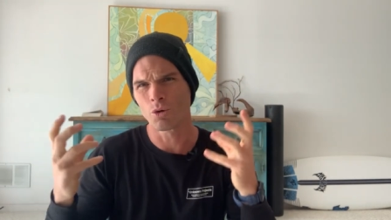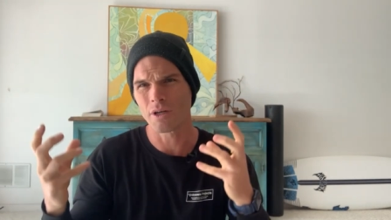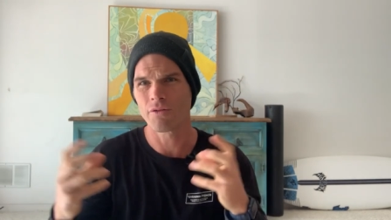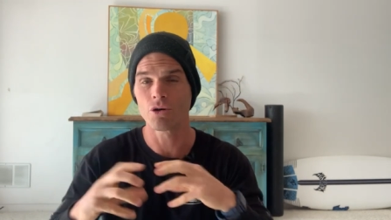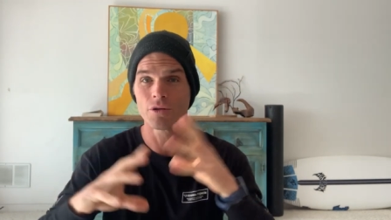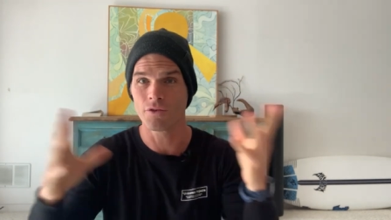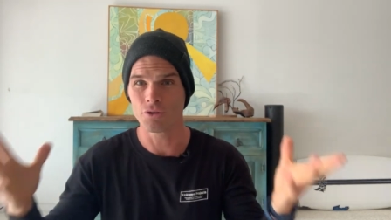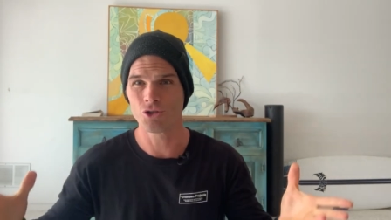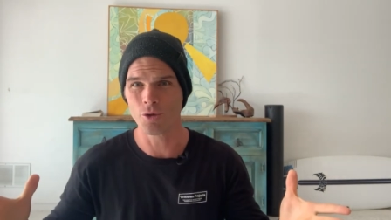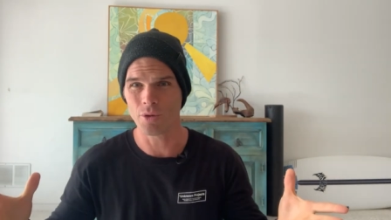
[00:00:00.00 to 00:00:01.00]
more difficult if you're
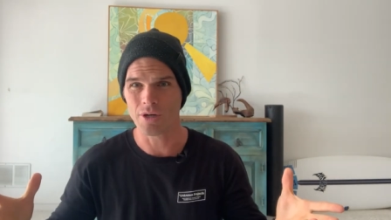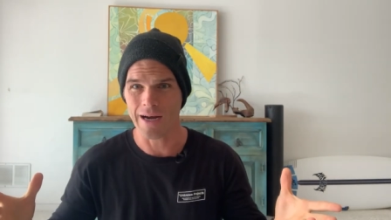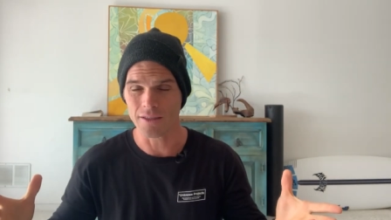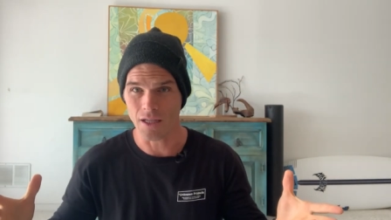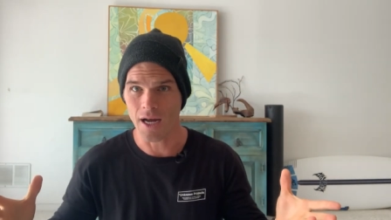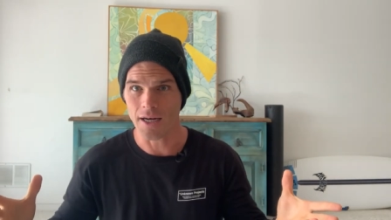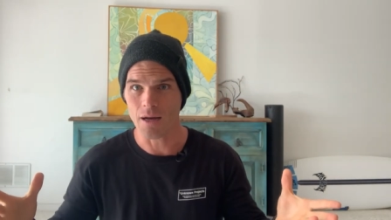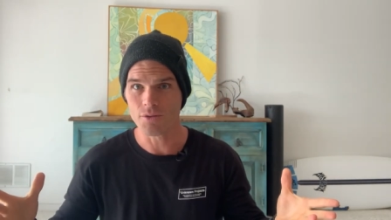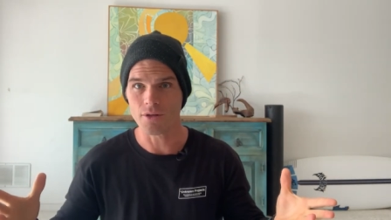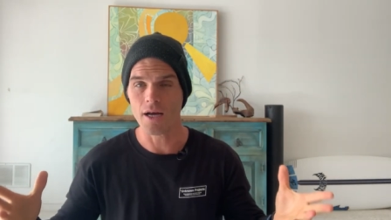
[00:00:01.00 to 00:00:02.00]
in super crowded
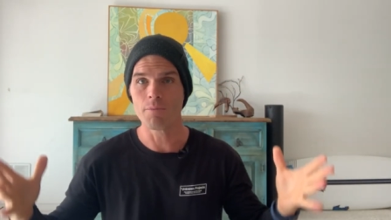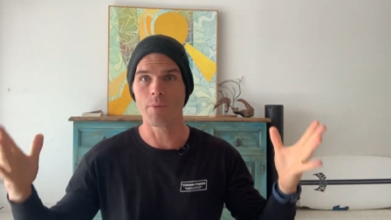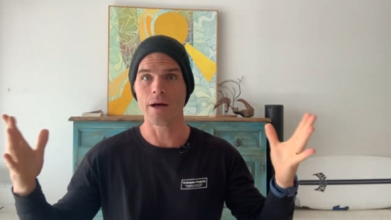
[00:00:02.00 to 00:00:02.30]
lineups, right?